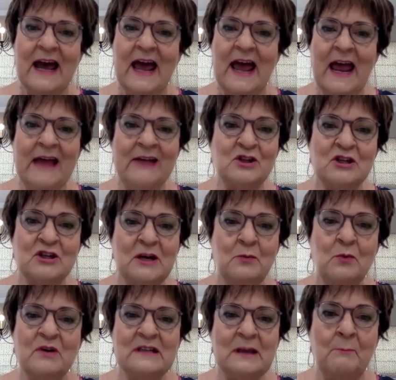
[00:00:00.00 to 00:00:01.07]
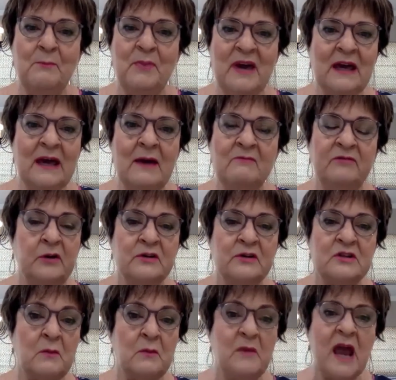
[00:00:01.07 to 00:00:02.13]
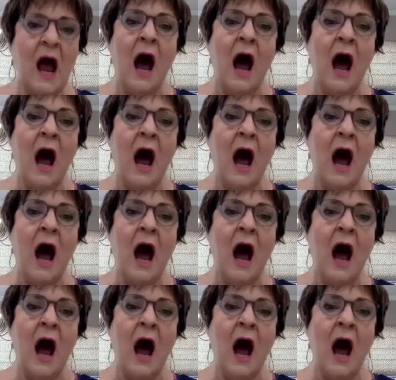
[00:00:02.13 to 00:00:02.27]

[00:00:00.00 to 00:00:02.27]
And she was a big influence on me.